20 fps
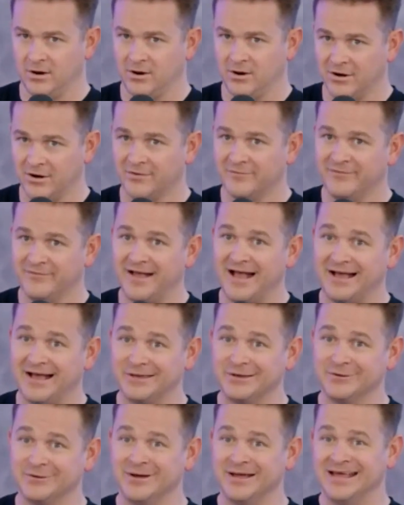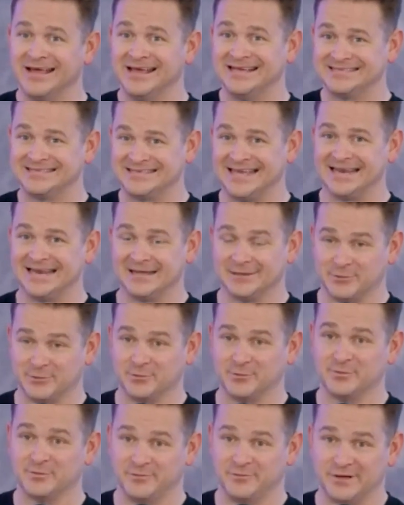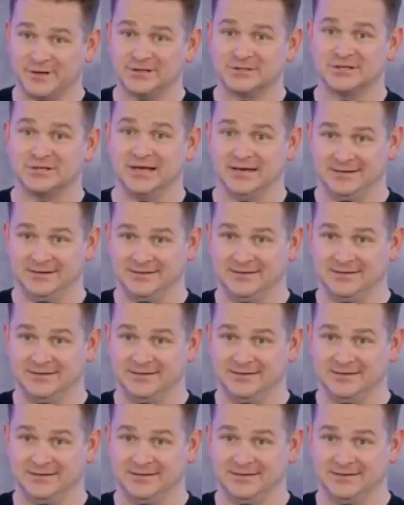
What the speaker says: value is getting it through the finish line.